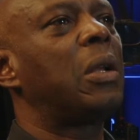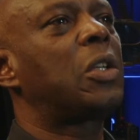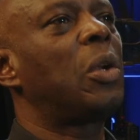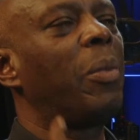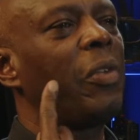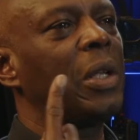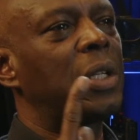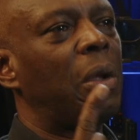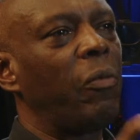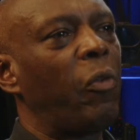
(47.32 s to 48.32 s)
Some of
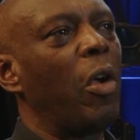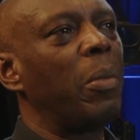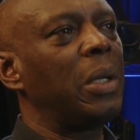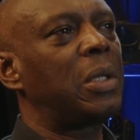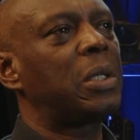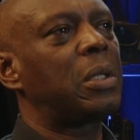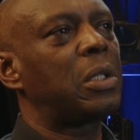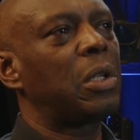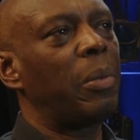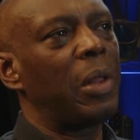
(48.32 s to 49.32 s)
it's confirming
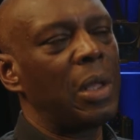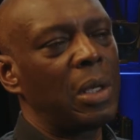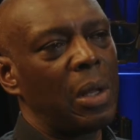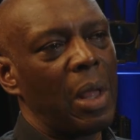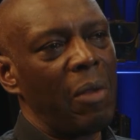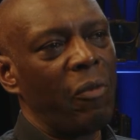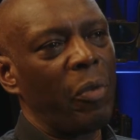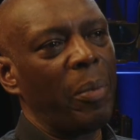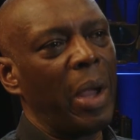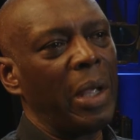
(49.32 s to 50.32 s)
some of the
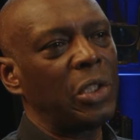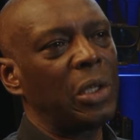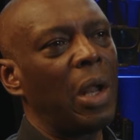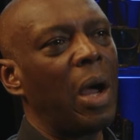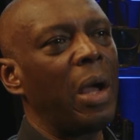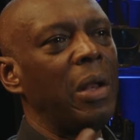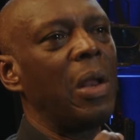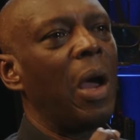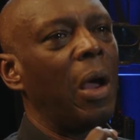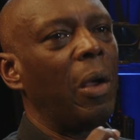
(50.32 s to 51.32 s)
information I
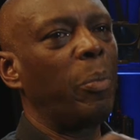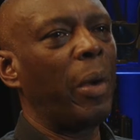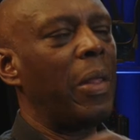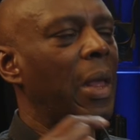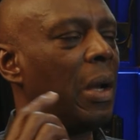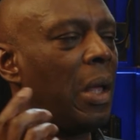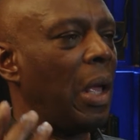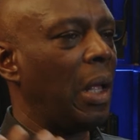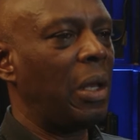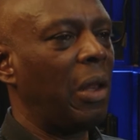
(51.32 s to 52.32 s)
know, but then
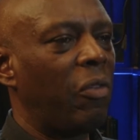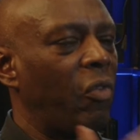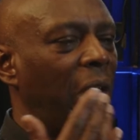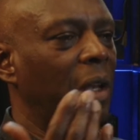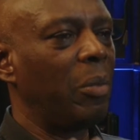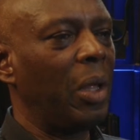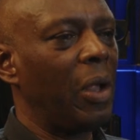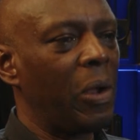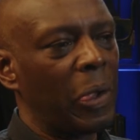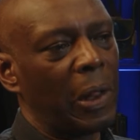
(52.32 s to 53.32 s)
it is feeding
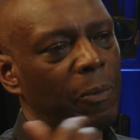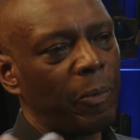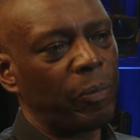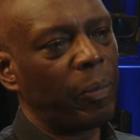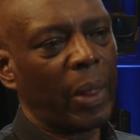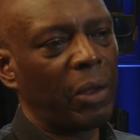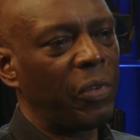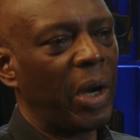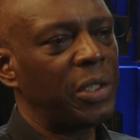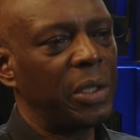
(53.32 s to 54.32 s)
me
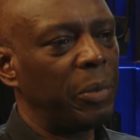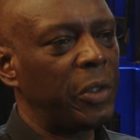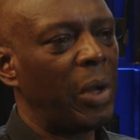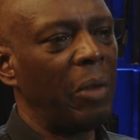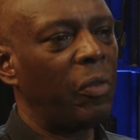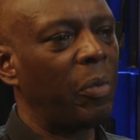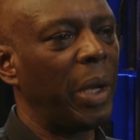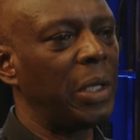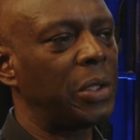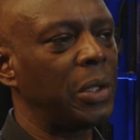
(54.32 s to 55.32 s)
fresh
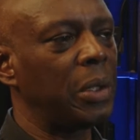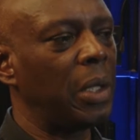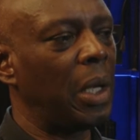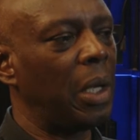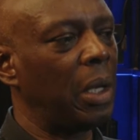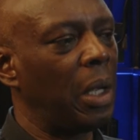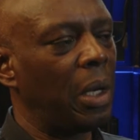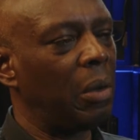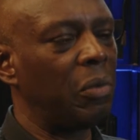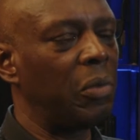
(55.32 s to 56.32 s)
information,
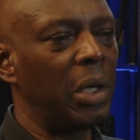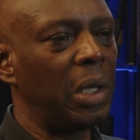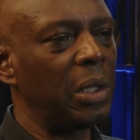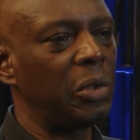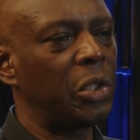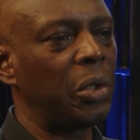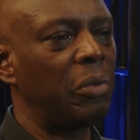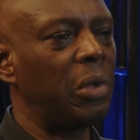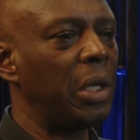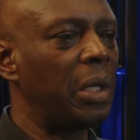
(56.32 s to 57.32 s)
and I really
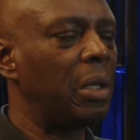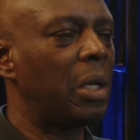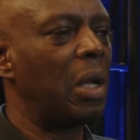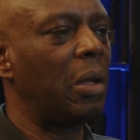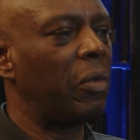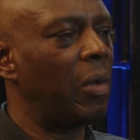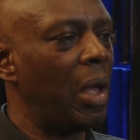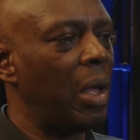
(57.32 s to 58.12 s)
enjoy reading, kind of